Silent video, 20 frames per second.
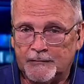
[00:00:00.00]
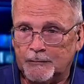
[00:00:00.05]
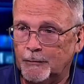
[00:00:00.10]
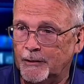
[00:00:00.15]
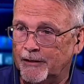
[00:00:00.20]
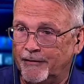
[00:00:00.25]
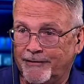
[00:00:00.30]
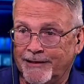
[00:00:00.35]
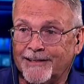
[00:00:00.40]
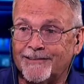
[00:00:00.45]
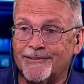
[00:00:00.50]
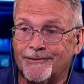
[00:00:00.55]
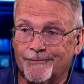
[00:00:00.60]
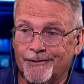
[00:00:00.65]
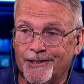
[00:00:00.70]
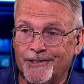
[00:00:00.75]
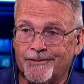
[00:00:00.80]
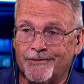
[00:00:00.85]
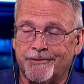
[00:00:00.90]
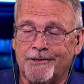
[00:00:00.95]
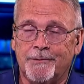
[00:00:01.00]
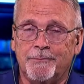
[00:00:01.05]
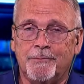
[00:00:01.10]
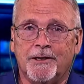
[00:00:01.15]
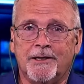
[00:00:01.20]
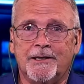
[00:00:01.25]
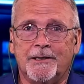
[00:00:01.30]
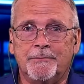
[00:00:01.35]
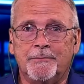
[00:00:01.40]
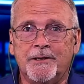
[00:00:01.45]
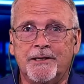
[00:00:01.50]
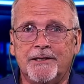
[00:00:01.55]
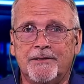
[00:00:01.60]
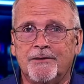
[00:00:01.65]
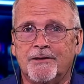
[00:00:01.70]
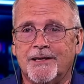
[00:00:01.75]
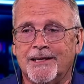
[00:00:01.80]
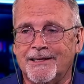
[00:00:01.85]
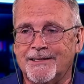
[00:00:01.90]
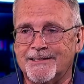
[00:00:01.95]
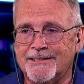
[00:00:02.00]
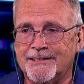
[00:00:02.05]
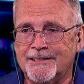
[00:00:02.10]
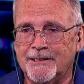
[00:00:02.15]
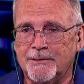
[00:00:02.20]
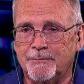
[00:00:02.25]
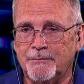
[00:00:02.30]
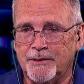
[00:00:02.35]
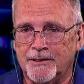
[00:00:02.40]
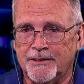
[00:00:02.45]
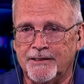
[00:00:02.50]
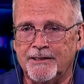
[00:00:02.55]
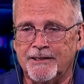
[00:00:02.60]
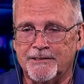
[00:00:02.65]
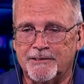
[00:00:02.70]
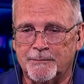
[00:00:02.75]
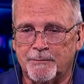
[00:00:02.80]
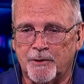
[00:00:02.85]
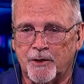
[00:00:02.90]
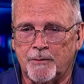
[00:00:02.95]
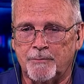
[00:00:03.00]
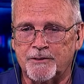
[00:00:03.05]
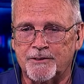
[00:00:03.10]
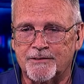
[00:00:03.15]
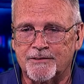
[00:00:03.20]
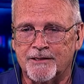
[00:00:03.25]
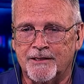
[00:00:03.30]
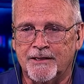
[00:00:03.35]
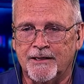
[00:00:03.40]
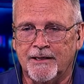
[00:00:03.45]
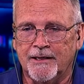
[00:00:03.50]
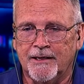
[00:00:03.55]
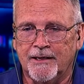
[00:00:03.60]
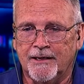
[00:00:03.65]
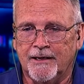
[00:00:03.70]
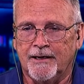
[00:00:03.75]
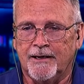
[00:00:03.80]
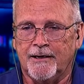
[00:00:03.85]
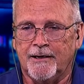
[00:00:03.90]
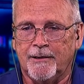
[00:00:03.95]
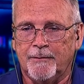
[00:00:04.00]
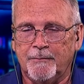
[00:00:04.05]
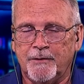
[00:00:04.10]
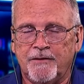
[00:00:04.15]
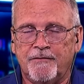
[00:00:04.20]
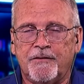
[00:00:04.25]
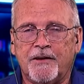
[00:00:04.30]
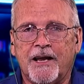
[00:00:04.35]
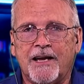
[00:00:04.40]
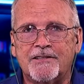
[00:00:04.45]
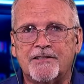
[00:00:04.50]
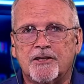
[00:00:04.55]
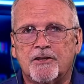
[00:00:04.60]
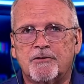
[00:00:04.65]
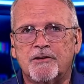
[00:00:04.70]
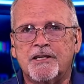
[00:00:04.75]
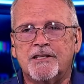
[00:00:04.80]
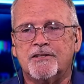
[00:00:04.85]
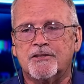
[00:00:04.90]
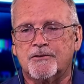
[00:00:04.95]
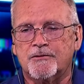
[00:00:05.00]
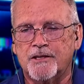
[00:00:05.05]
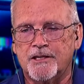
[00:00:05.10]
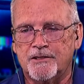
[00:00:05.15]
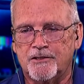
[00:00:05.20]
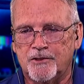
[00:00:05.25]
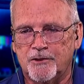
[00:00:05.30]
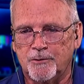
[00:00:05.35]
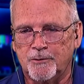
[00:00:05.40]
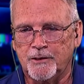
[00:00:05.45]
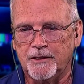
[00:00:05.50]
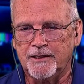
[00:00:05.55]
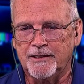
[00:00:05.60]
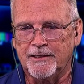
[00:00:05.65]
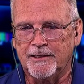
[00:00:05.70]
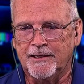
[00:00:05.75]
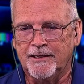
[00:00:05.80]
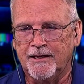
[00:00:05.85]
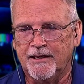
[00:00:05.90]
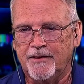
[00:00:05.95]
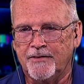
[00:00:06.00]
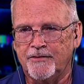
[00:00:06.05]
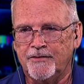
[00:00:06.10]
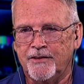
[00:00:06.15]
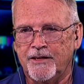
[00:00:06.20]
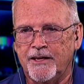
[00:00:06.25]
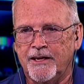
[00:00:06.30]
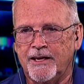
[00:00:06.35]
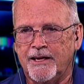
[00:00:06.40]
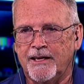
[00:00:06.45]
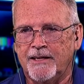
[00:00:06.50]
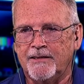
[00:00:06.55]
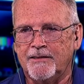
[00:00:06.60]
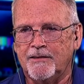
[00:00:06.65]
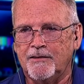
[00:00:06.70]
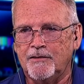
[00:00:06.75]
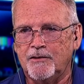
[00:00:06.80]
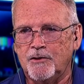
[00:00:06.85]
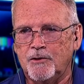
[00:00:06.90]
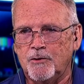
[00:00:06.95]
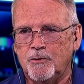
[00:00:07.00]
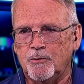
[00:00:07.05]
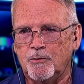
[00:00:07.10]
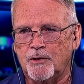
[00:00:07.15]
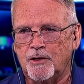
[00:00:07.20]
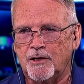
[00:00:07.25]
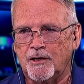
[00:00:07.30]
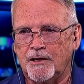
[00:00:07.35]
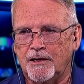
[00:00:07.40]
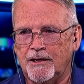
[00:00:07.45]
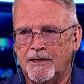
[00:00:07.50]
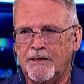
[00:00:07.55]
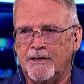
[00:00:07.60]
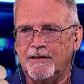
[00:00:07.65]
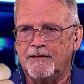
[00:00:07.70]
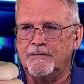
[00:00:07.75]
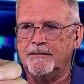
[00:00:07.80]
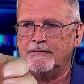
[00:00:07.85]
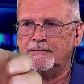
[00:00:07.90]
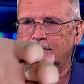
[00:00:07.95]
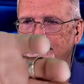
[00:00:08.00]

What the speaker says: well, that's a green screen behind me. You can't see it, but it is, I promise. If it has a green screen to it, then you can...